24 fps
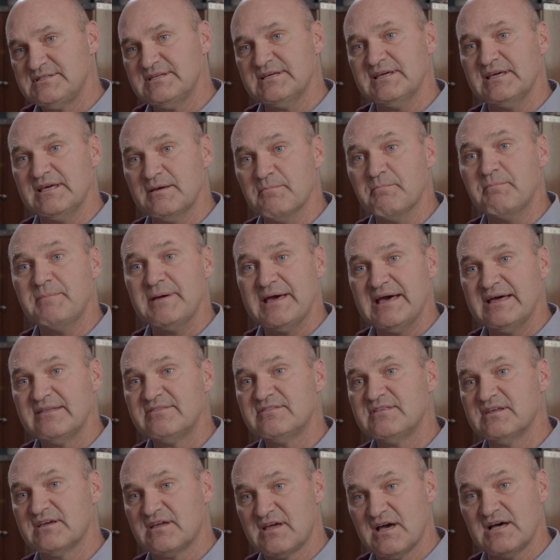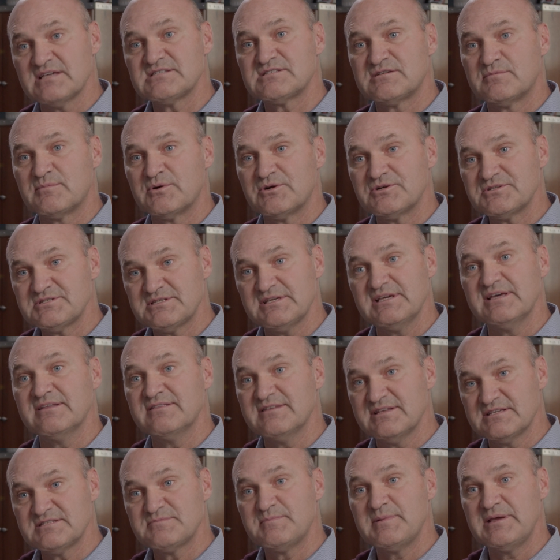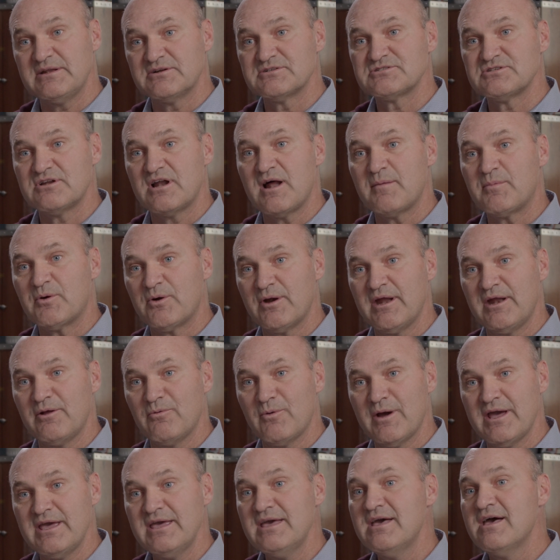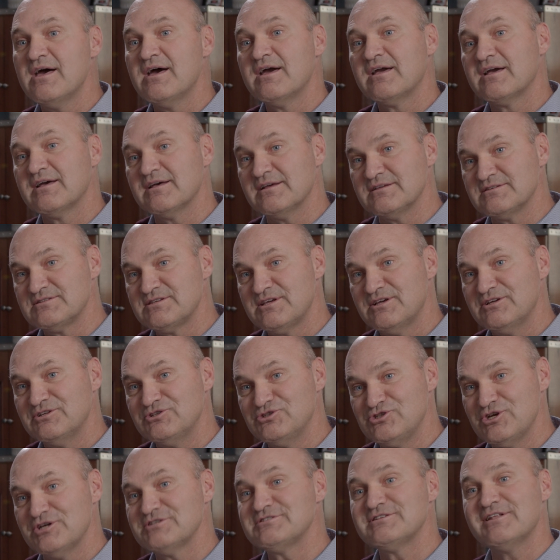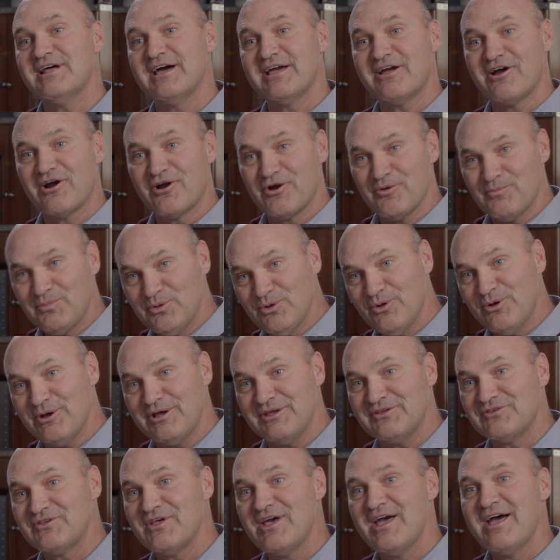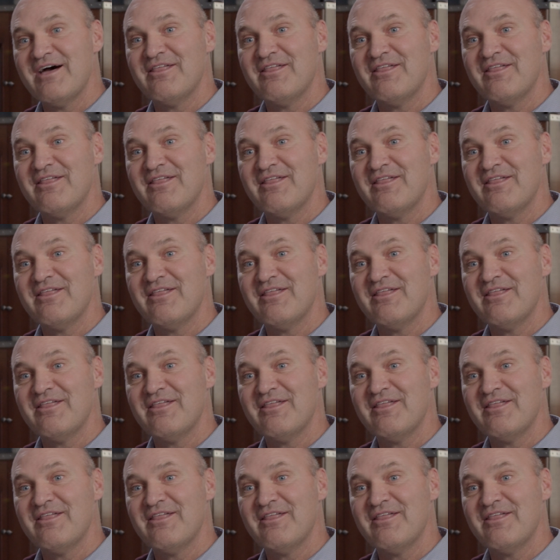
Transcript: to embed the customers in this Petersen Operating Way, because just like our employees,